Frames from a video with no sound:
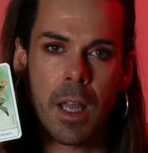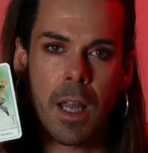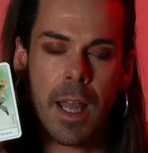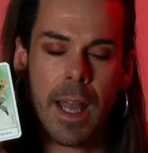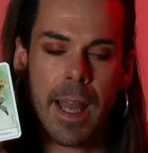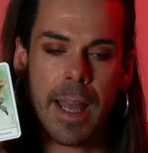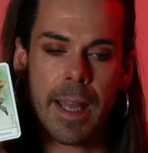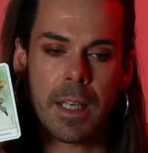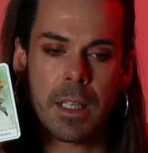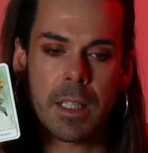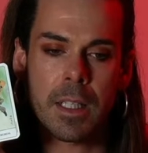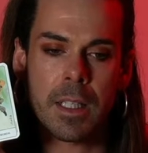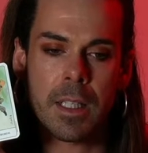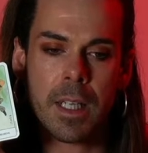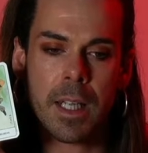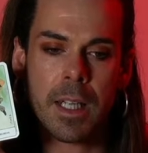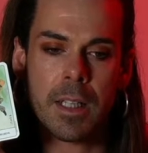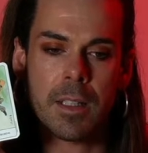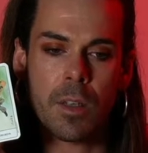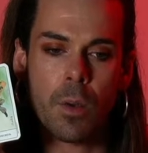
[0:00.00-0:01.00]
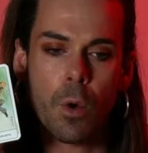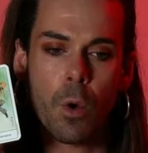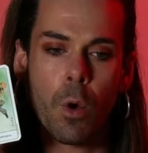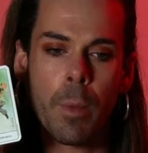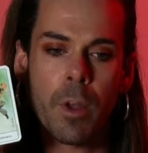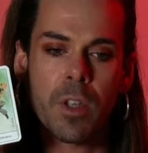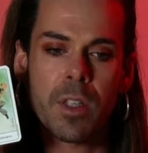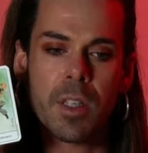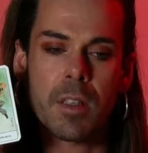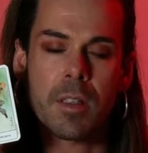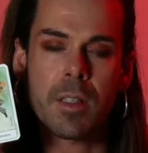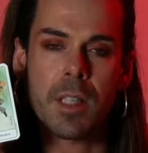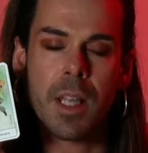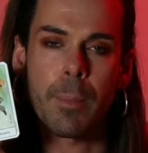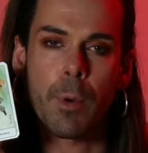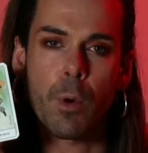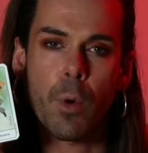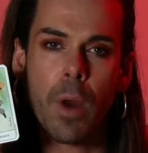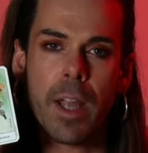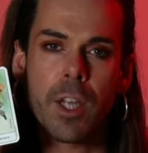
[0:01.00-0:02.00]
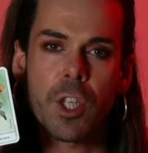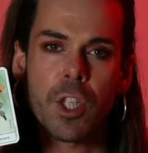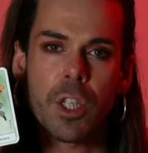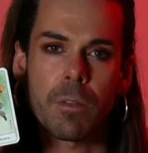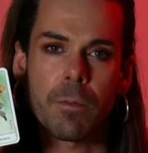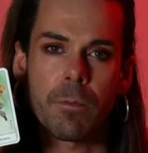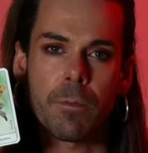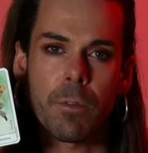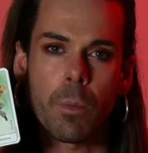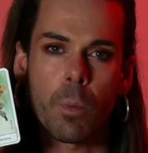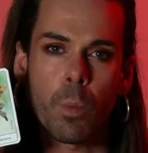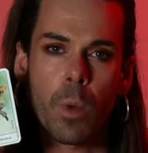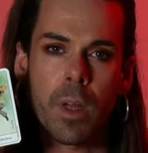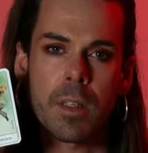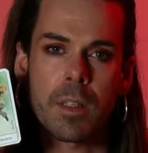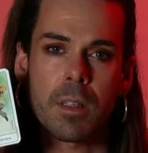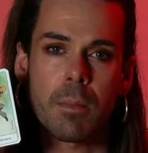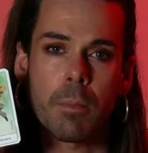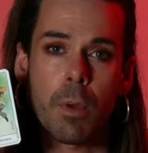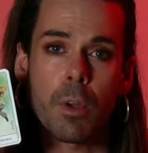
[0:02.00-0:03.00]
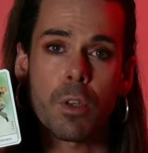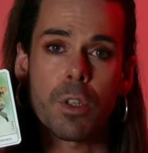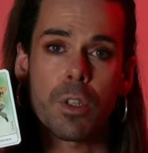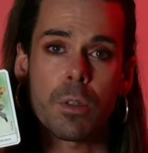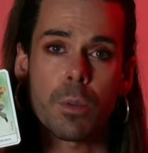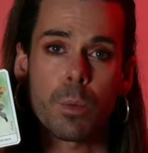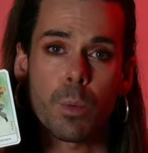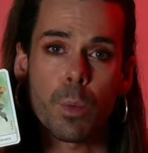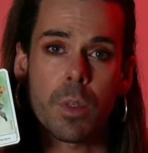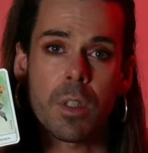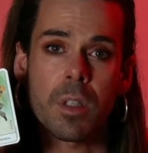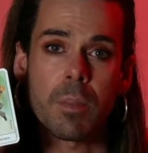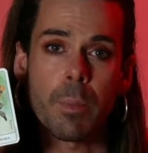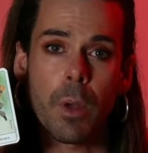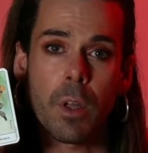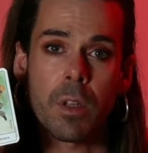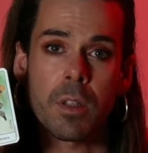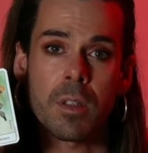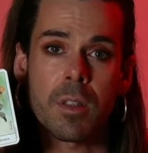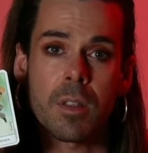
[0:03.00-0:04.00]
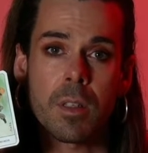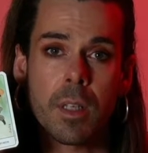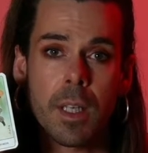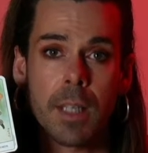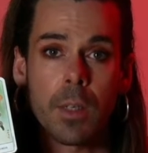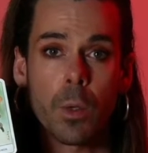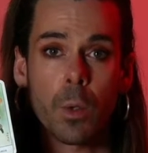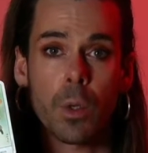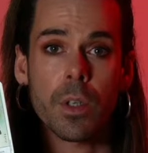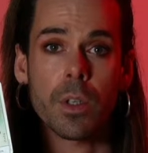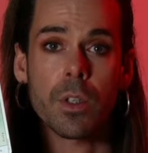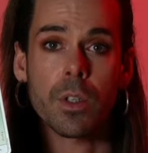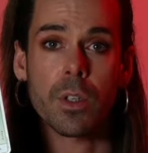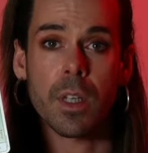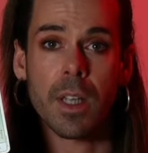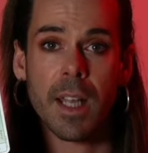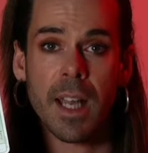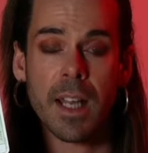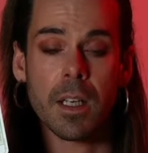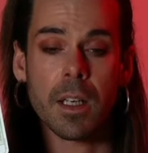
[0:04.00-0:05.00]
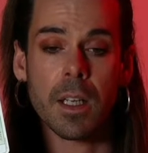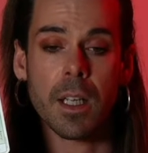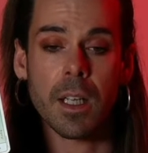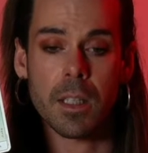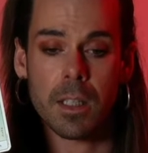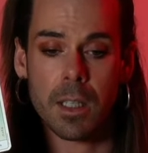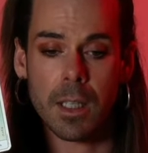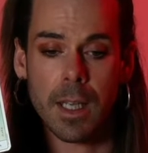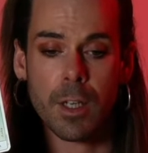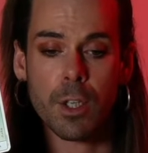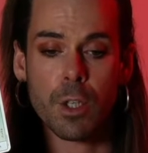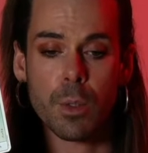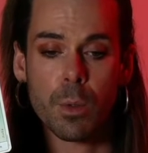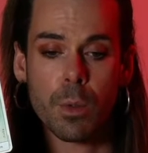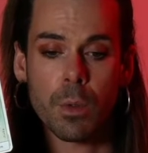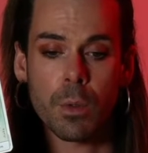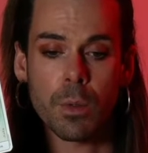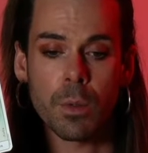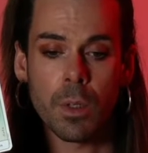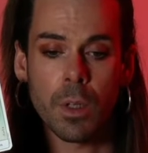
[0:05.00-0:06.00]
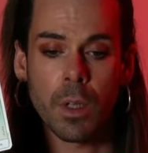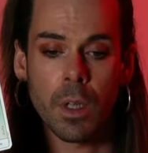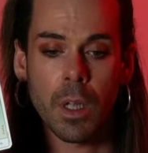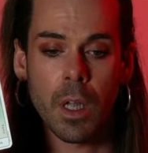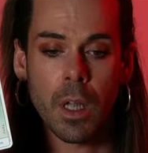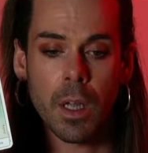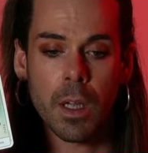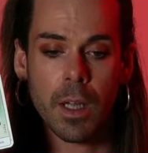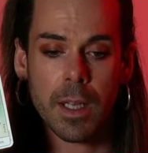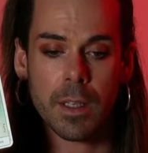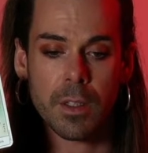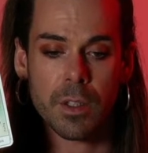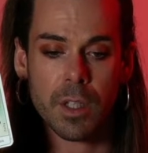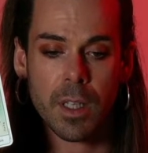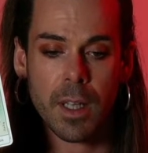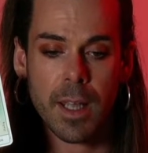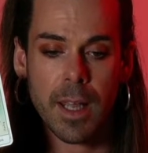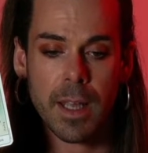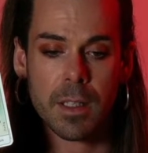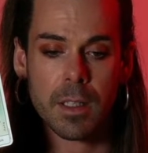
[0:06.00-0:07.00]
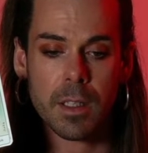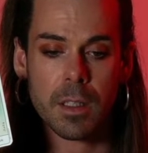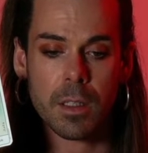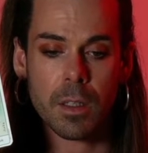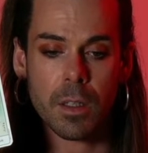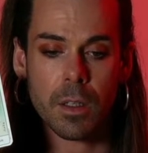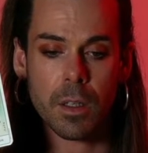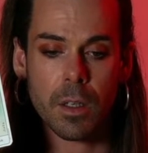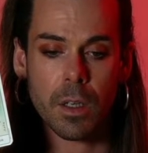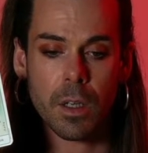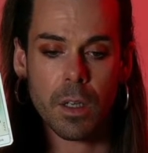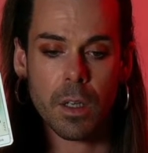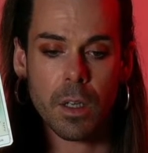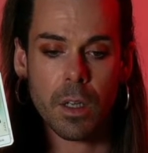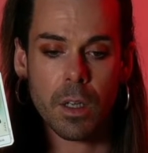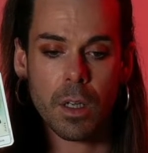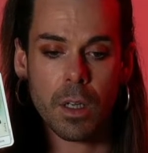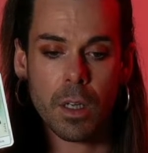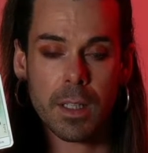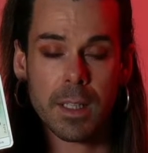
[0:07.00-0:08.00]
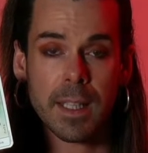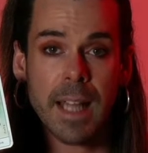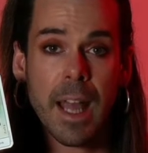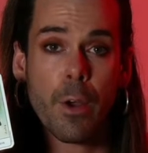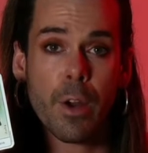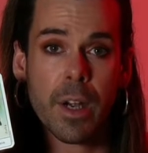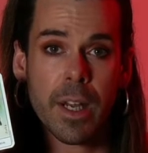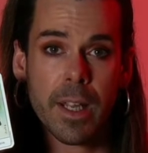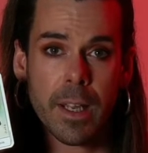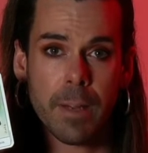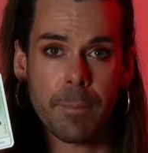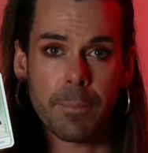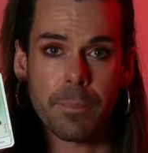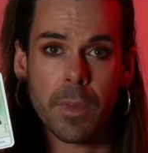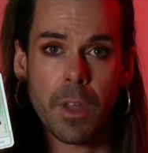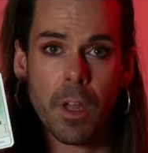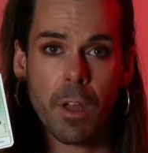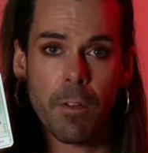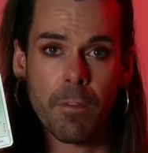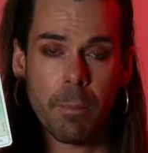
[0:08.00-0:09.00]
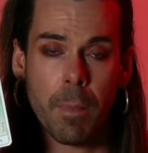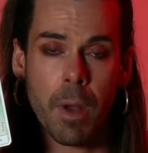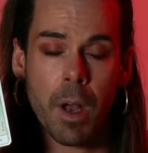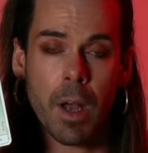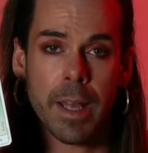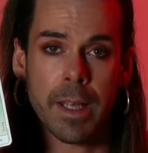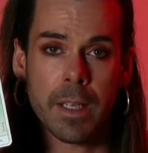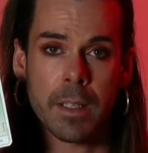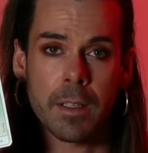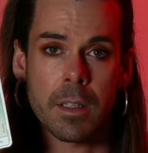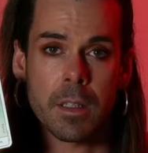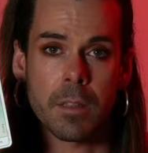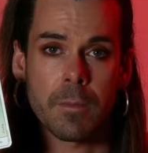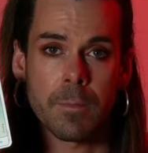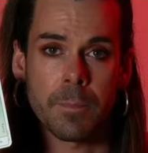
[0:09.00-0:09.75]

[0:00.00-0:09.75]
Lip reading: And it's almost a separation from one's emotional response in order to get intellectual and to get clarity of mind,